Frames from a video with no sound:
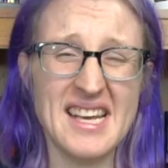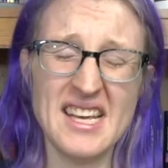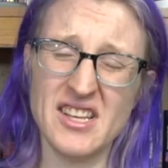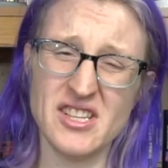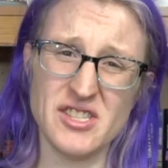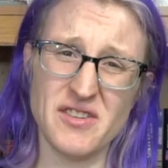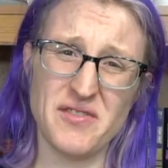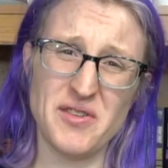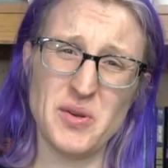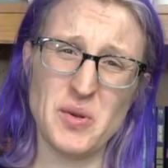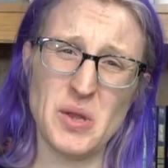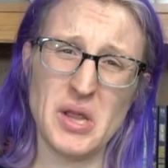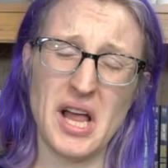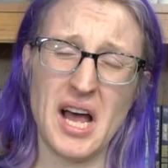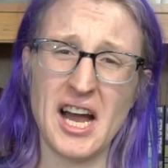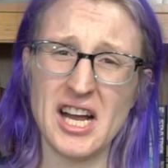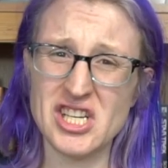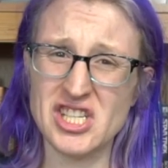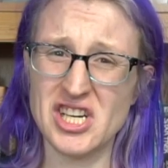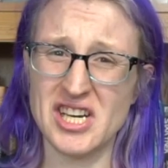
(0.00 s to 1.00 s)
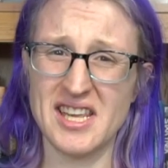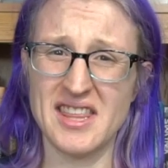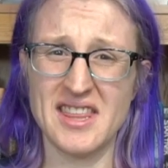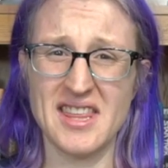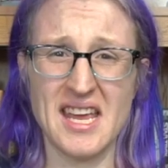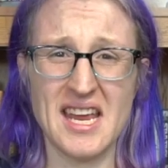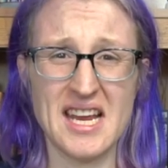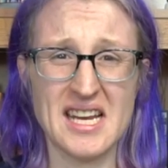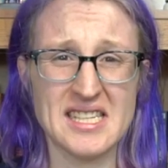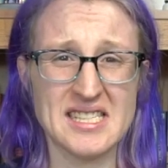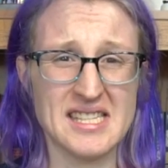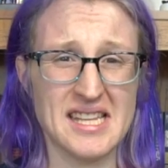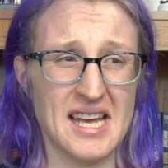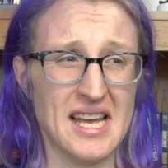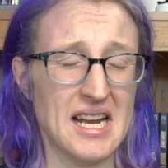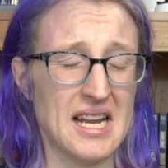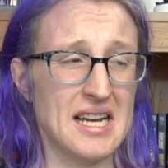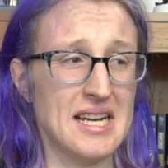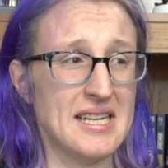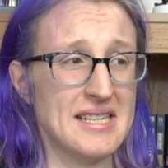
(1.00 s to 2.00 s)
There's a few logic things
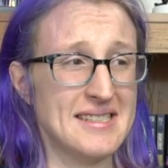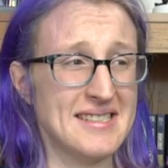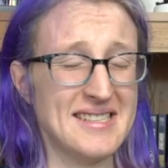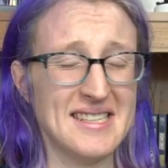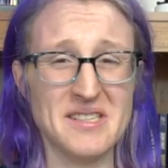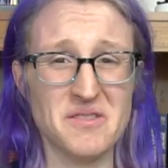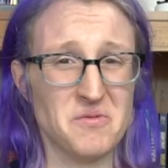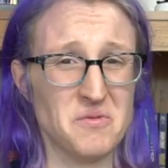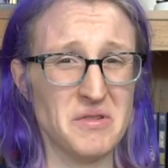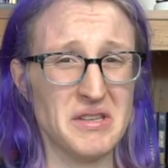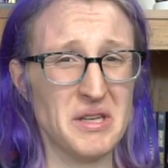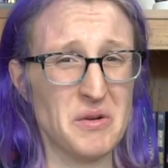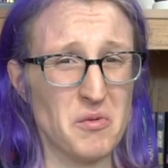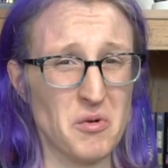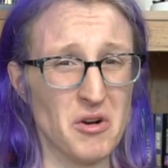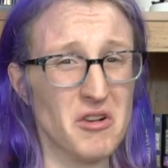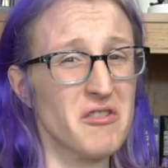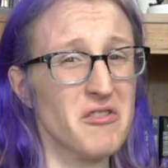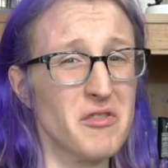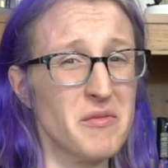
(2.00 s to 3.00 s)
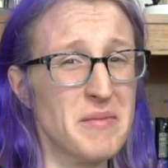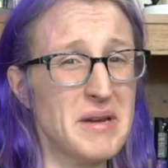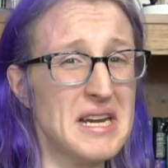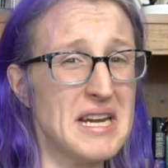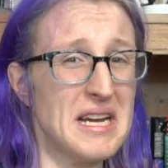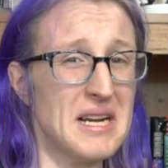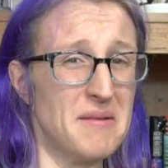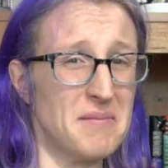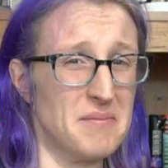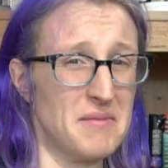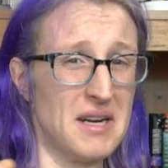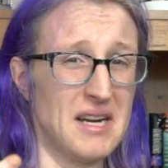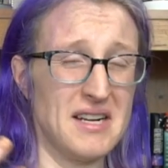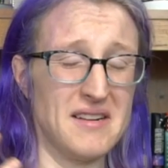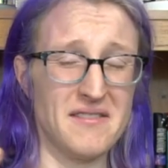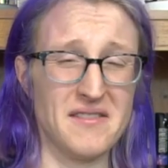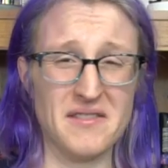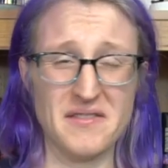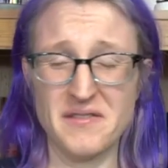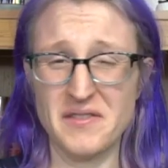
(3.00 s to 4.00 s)
that didn't really work for me and I'm kind
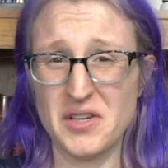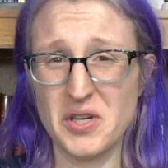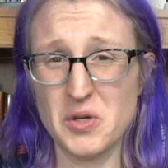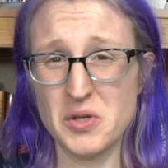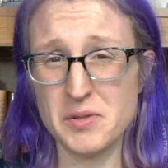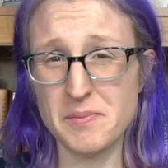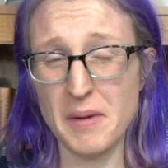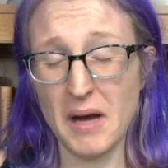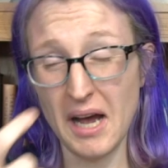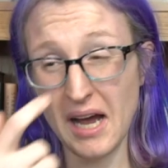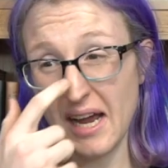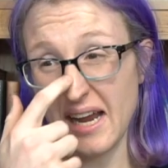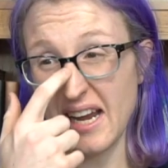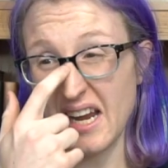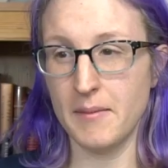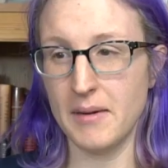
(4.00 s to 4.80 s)
of confused by.